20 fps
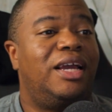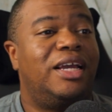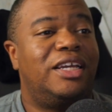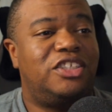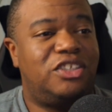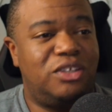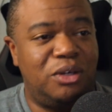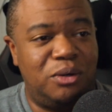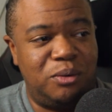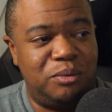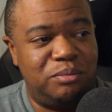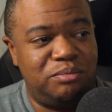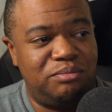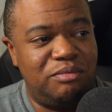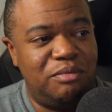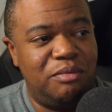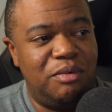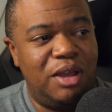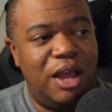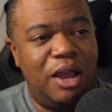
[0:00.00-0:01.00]
So
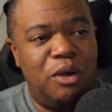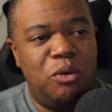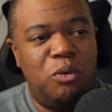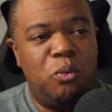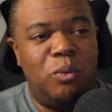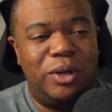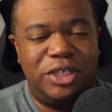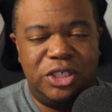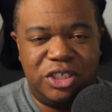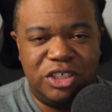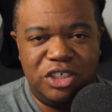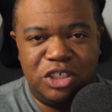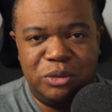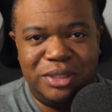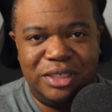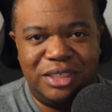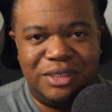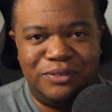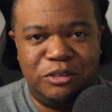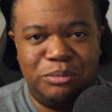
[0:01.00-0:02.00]
what you should do
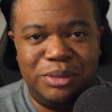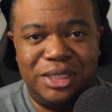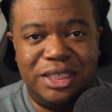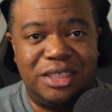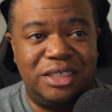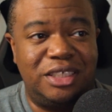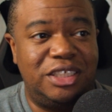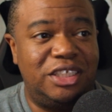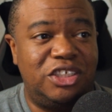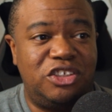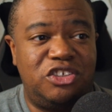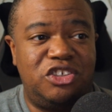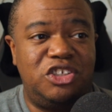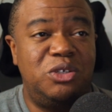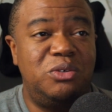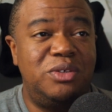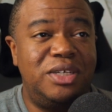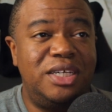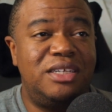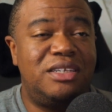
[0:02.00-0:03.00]
with this information is
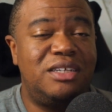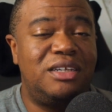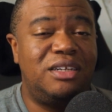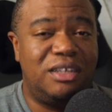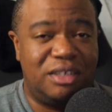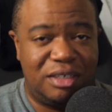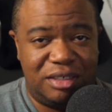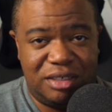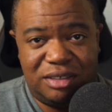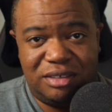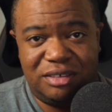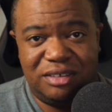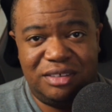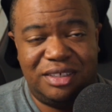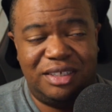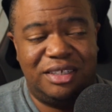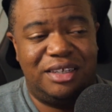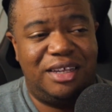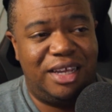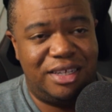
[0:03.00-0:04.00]
you need to learn
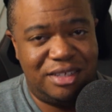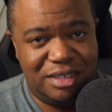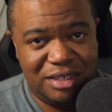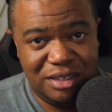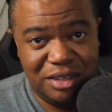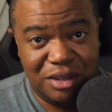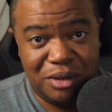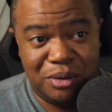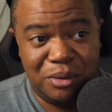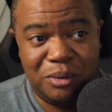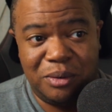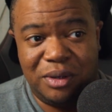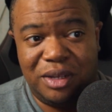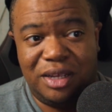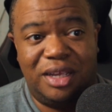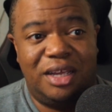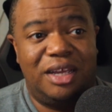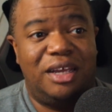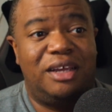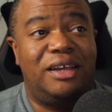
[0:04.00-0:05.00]
SEO
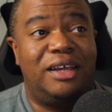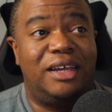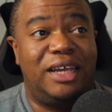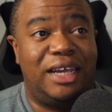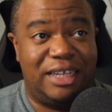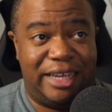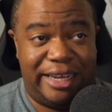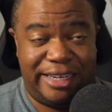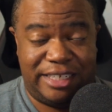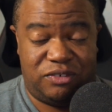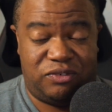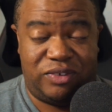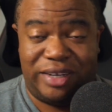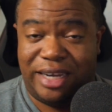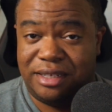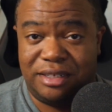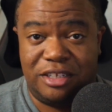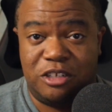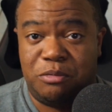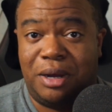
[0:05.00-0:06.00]
as
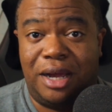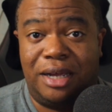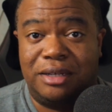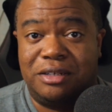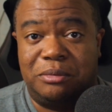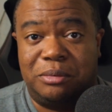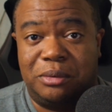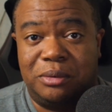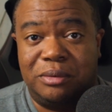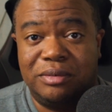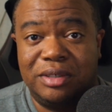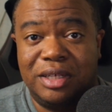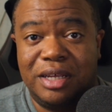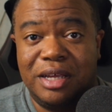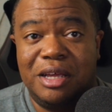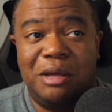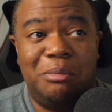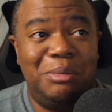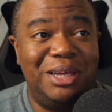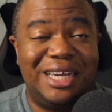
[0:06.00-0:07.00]
fast as possible
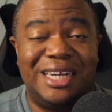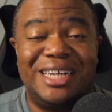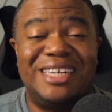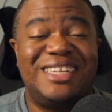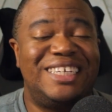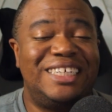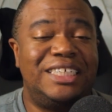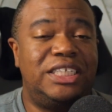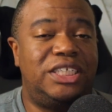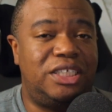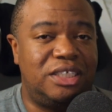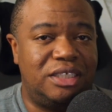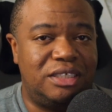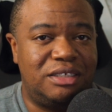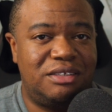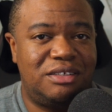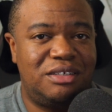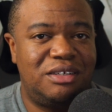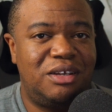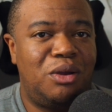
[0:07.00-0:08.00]
because it
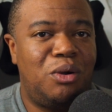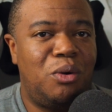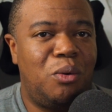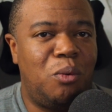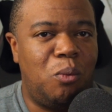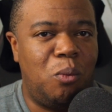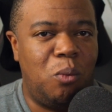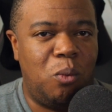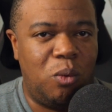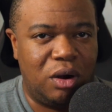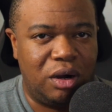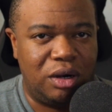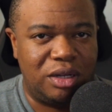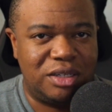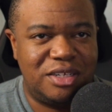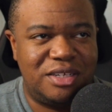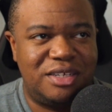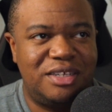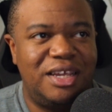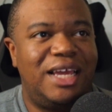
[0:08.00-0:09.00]
just
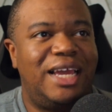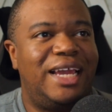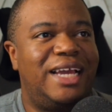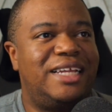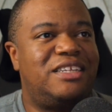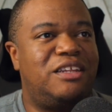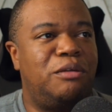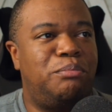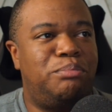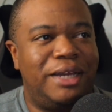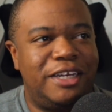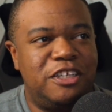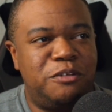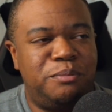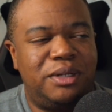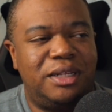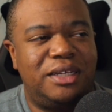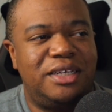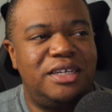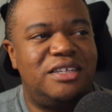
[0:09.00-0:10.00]
works. It's the best
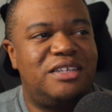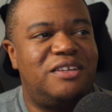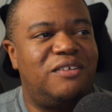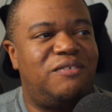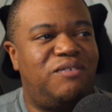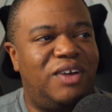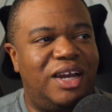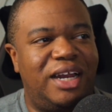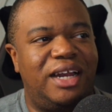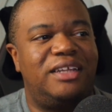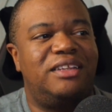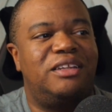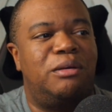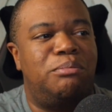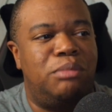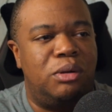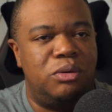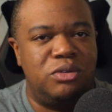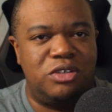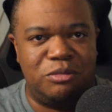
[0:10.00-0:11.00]
place to find the
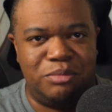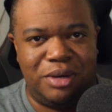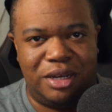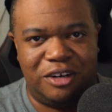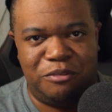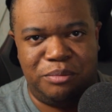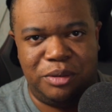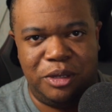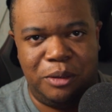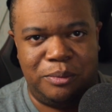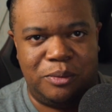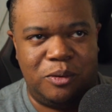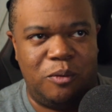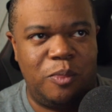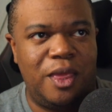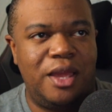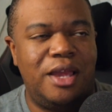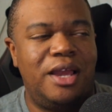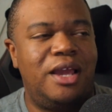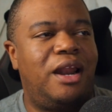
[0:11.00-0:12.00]
most amount of people.
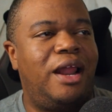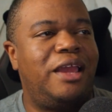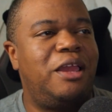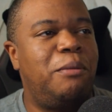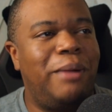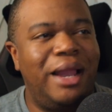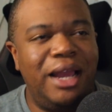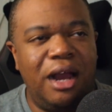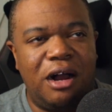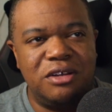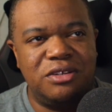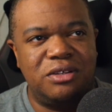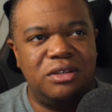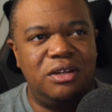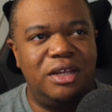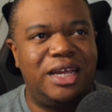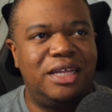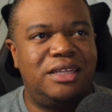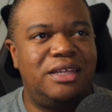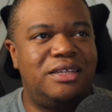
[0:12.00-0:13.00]
Now, you might also
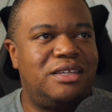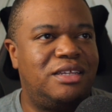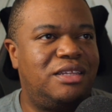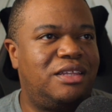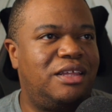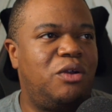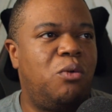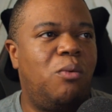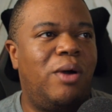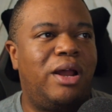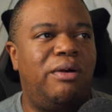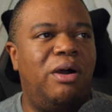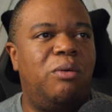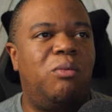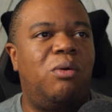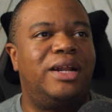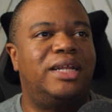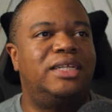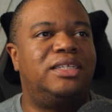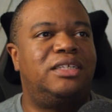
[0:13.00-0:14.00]
look at this and think, why do I
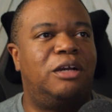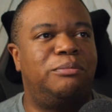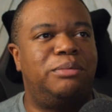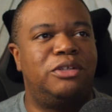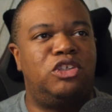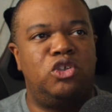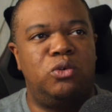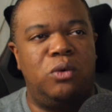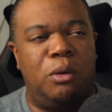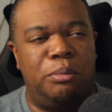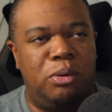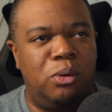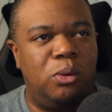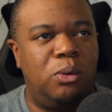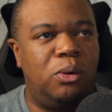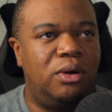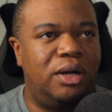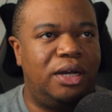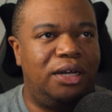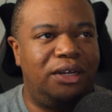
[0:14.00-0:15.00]
want to jump into a
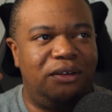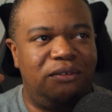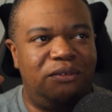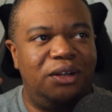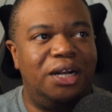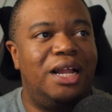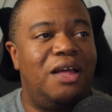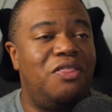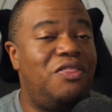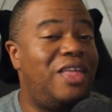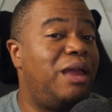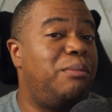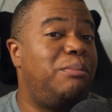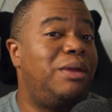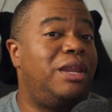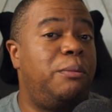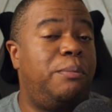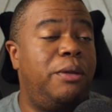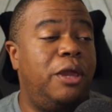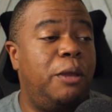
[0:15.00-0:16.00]
pool of that
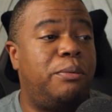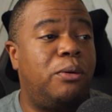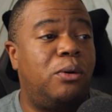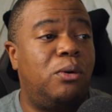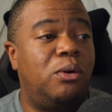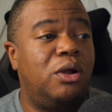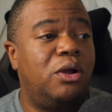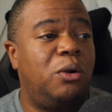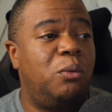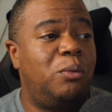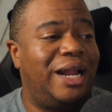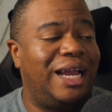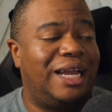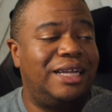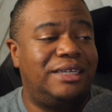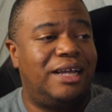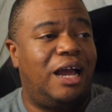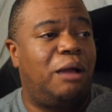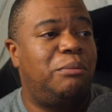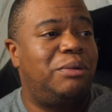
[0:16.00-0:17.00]
many people when I
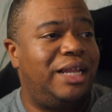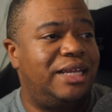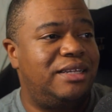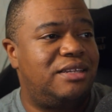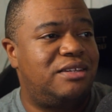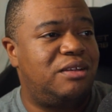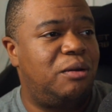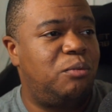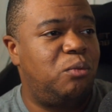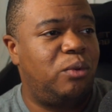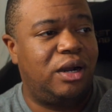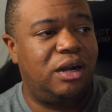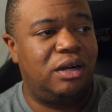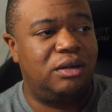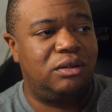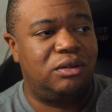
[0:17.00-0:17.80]
can dominate somewhere,